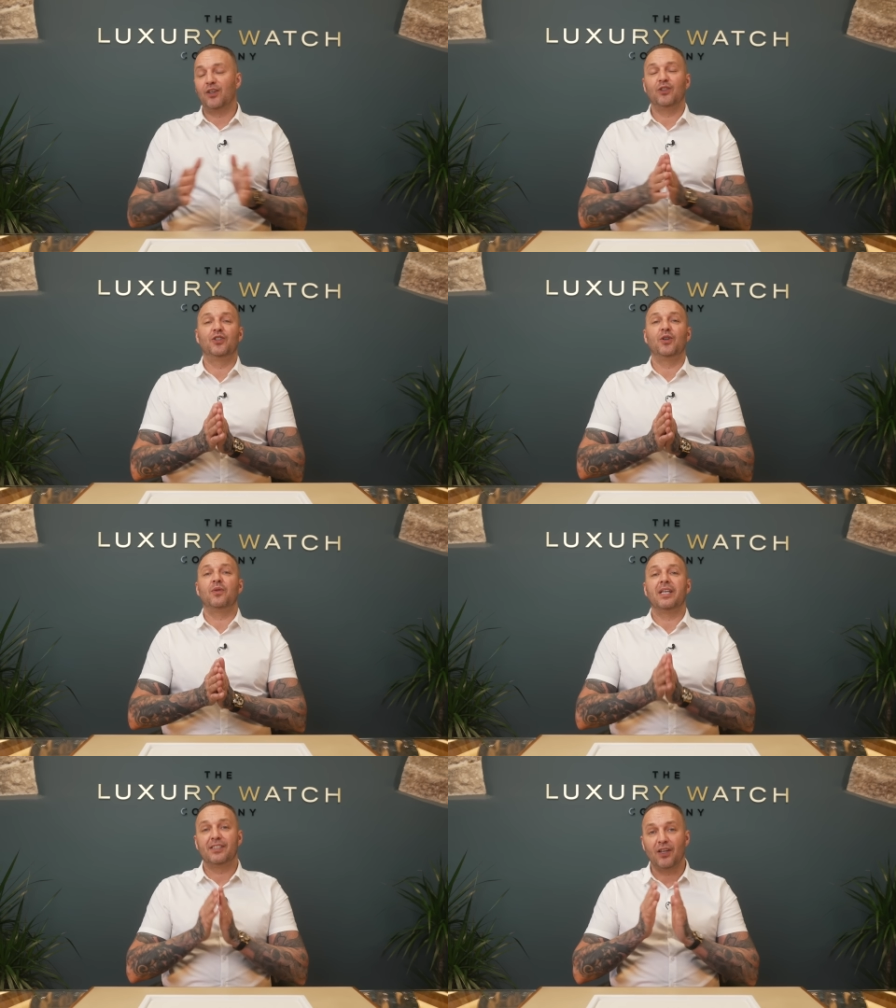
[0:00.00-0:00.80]
could do
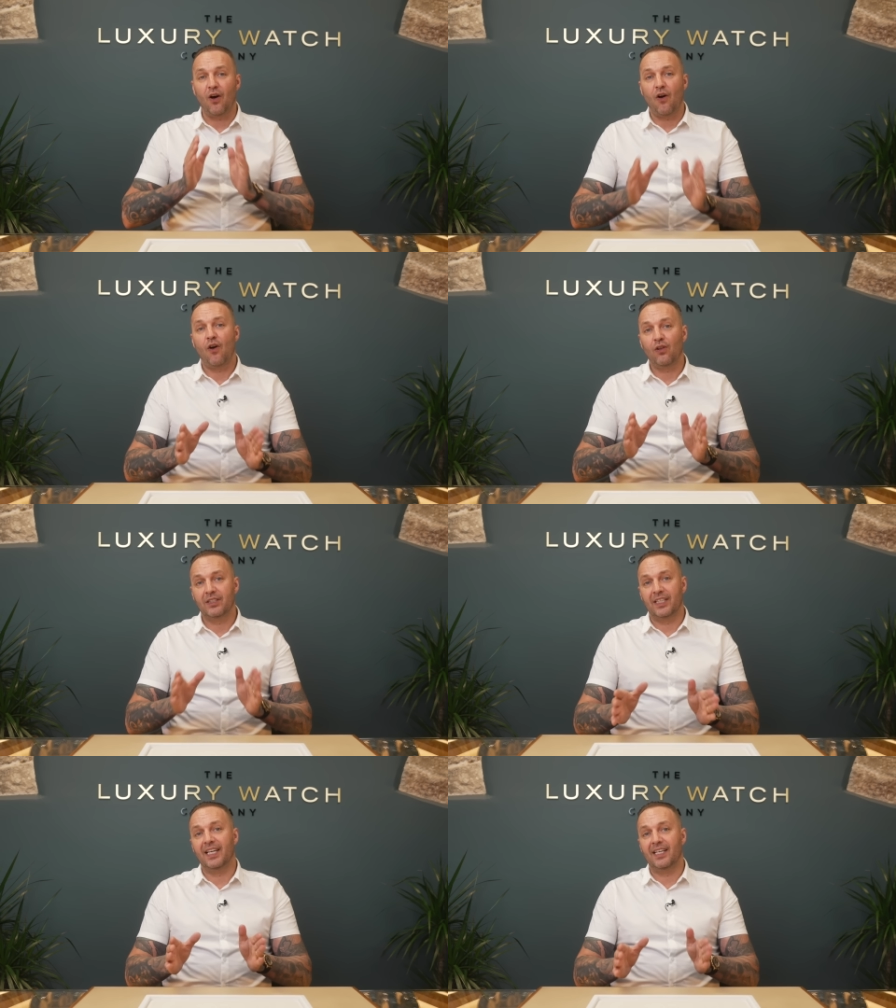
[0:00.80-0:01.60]
this all
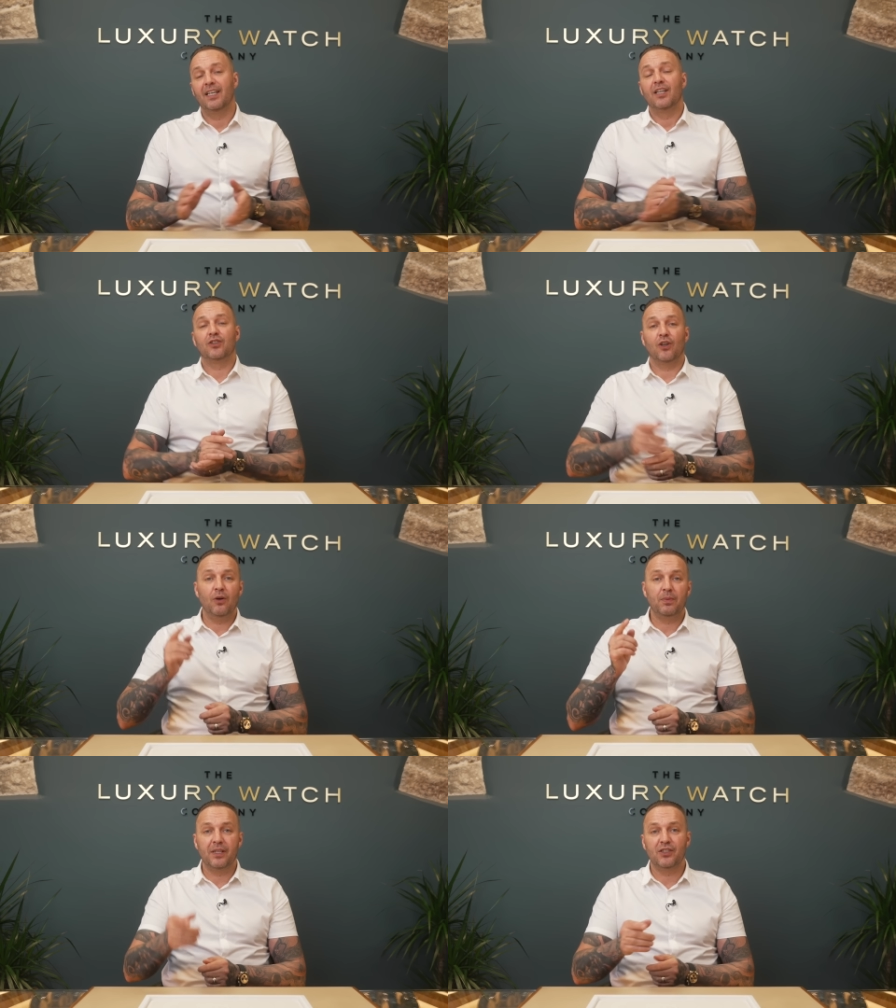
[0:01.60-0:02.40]
day, so
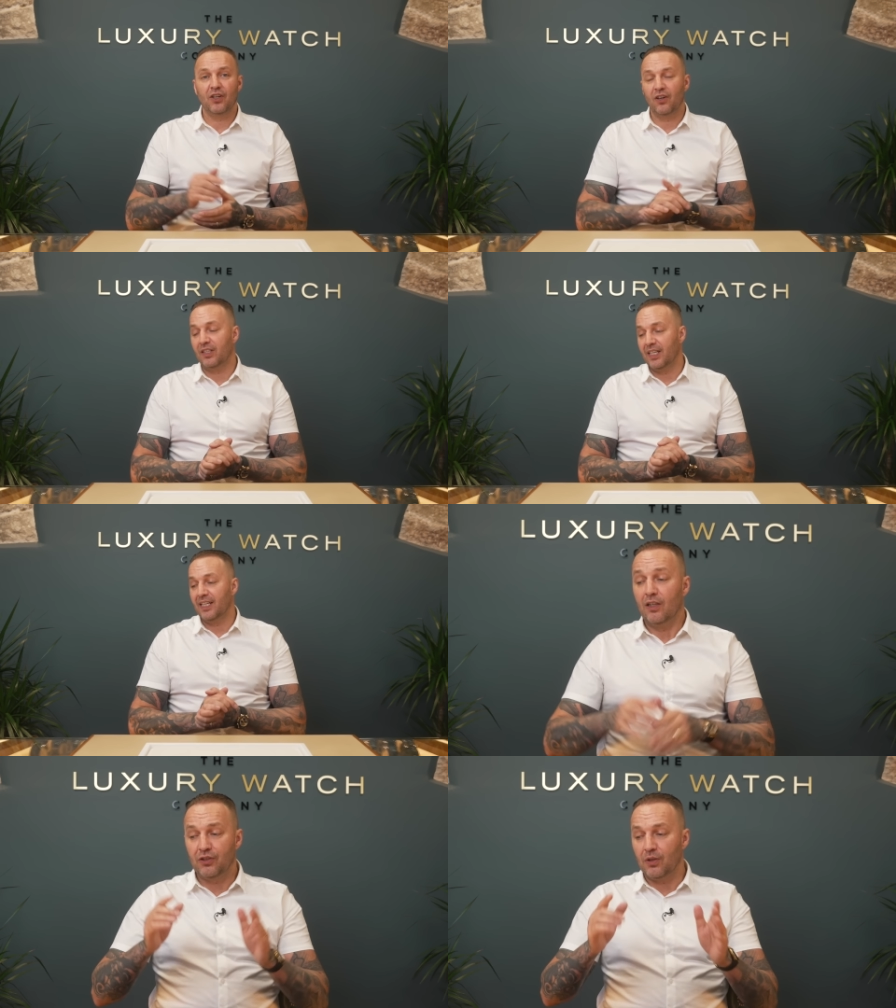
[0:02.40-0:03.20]
hope you enjoyed
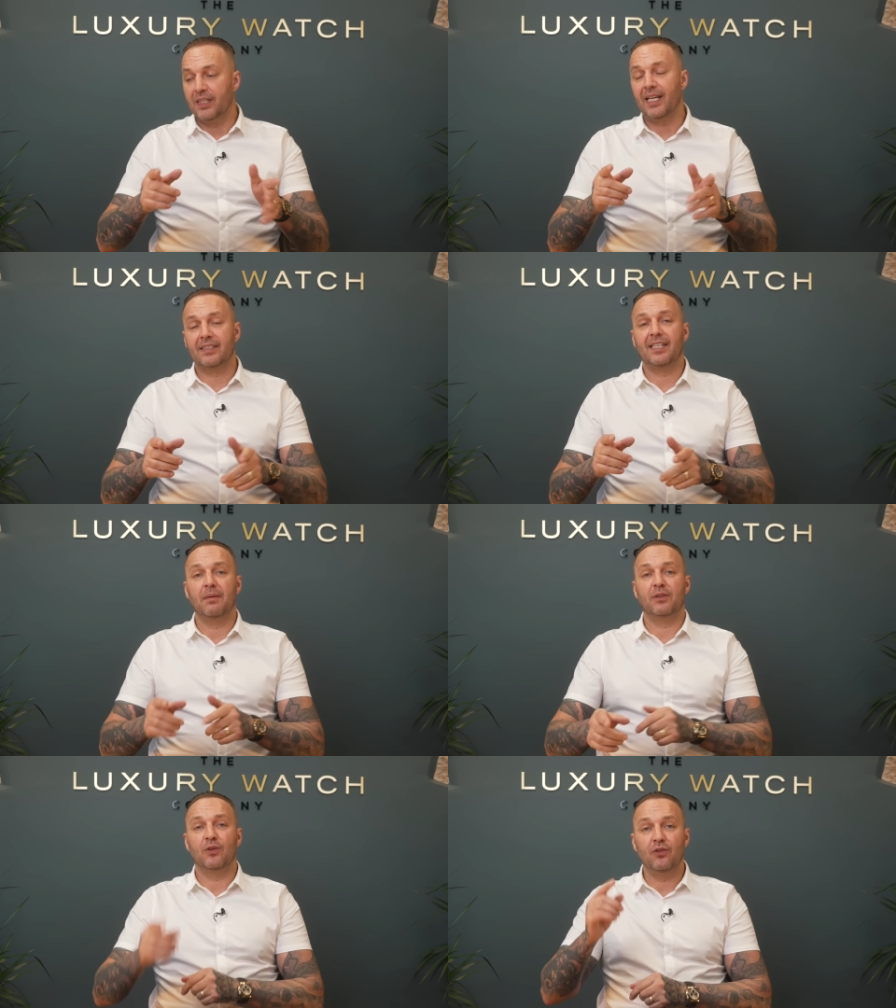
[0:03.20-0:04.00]
it and tune in next time
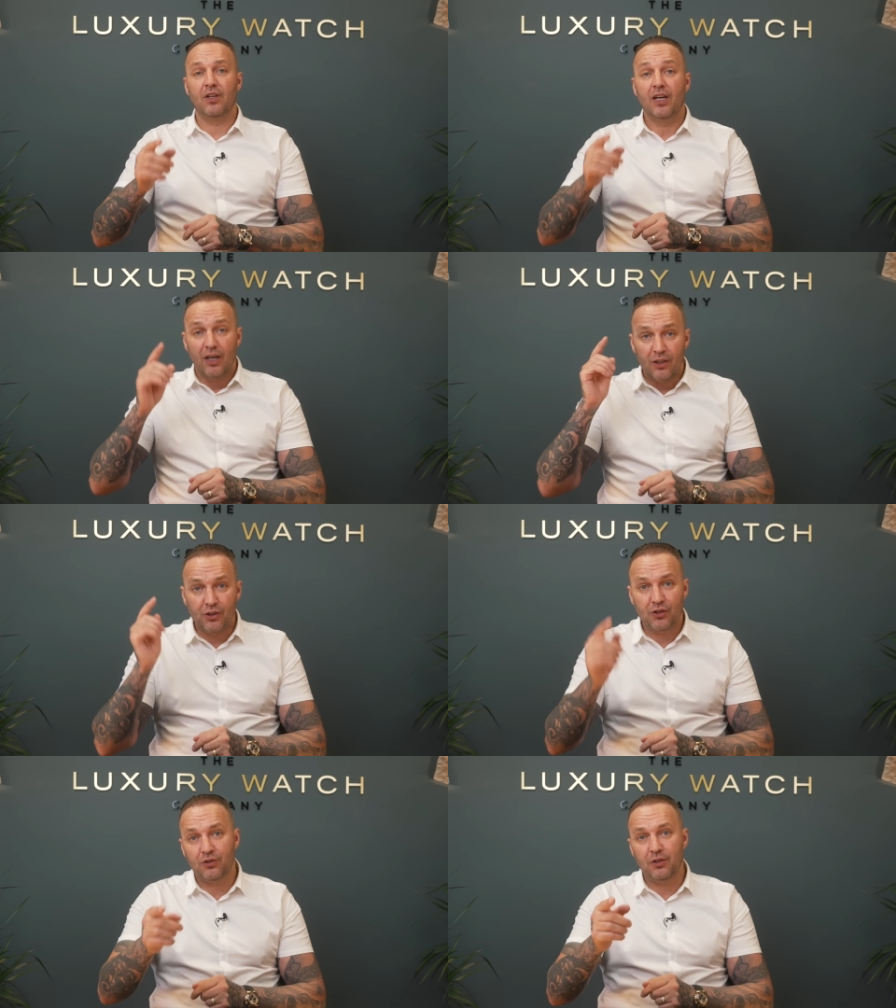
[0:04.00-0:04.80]
I'll do another
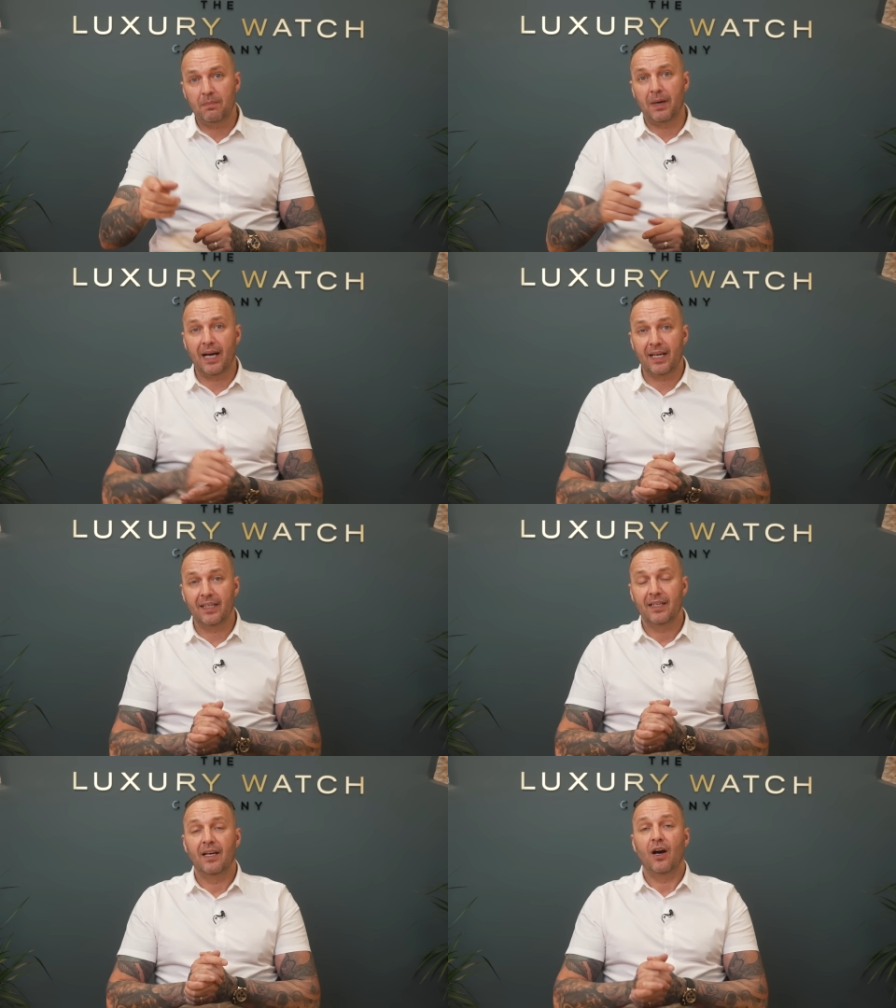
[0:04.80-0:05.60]
Should You Buy
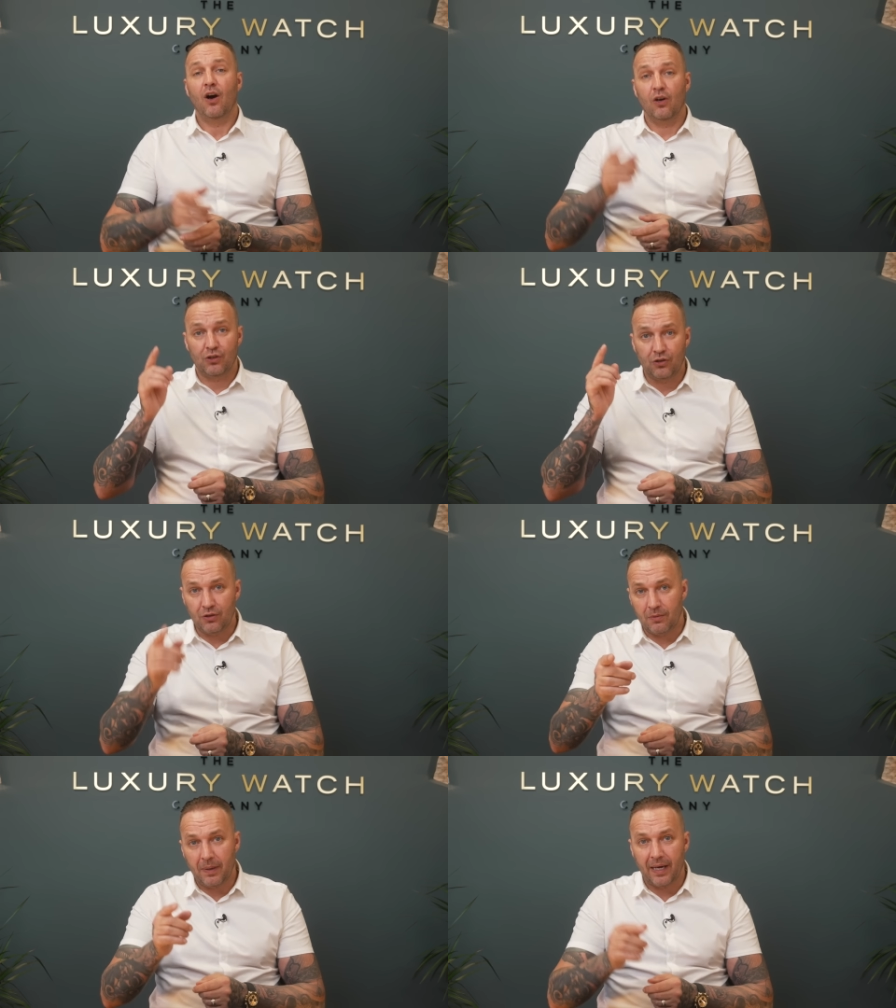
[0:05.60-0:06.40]
or Should
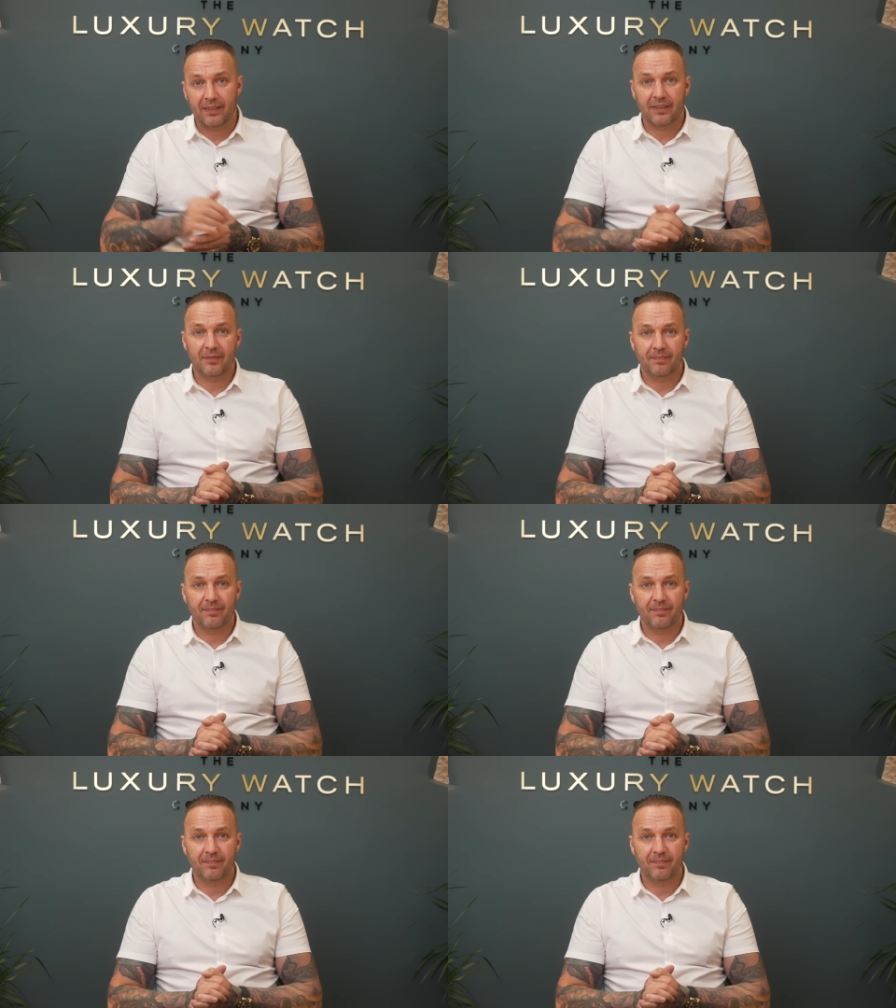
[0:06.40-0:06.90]
You Pass?